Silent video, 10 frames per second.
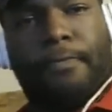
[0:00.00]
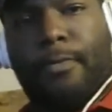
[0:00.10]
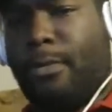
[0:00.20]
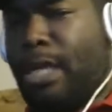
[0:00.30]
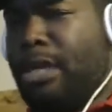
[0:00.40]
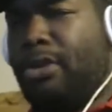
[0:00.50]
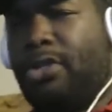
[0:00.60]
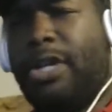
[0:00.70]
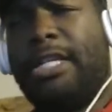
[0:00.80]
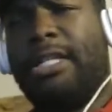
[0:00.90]
and it'll
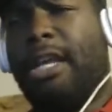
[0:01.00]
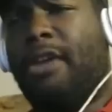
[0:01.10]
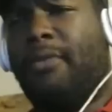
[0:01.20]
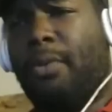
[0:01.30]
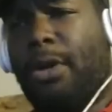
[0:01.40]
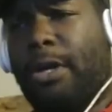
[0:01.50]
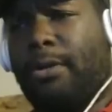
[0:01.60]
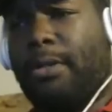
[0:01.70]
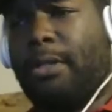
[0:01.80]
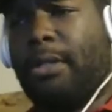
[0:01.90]
translate everywhere
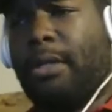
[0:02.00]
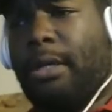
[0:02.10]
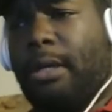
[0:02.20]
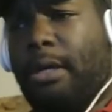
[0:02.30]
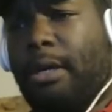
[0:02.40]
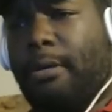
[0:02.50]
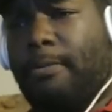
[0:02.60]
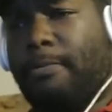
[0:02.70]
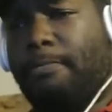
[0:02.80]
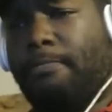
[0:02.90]
else.
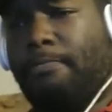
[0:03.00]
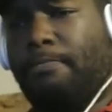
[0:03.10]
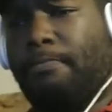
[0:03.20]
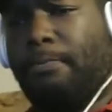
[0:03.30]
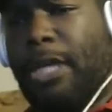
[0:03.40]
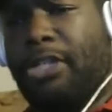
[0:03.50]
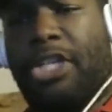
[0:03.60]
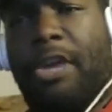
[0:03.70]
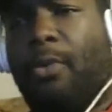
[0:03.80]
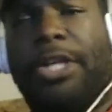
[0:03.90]
I just
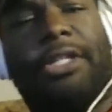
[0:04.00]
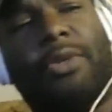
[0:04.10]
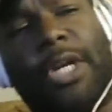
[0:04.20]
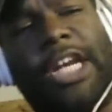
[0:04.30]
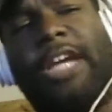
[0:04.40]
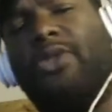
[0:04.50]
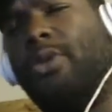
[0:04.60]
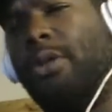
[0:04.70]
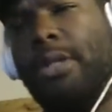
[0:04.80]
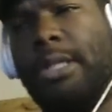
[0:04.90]
can't wait to see what it actually
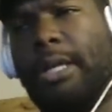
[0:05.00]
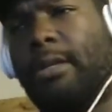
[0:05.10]
looks like.